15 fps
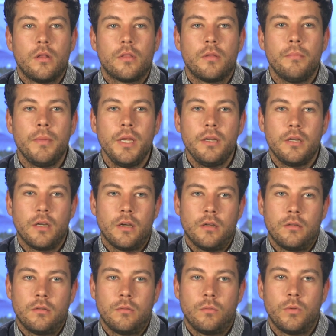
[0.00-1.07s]
The media,
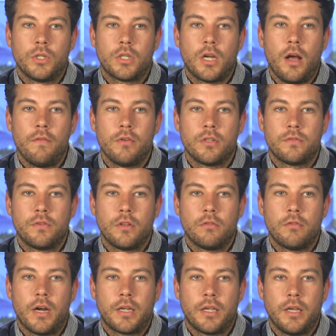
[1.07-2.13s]
which covers for the
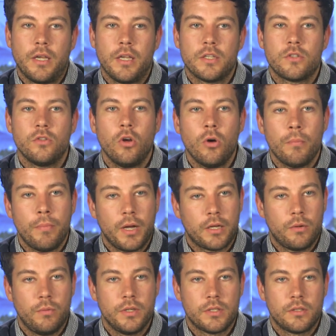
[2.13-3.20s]
racket, is not by
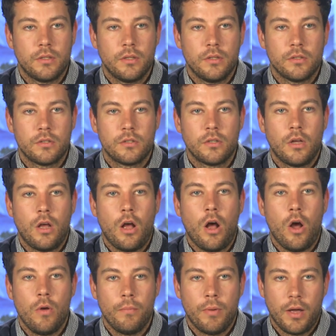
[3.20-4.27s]
coincidence
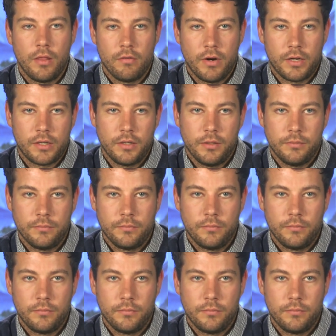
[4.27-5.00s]
owned by the racket.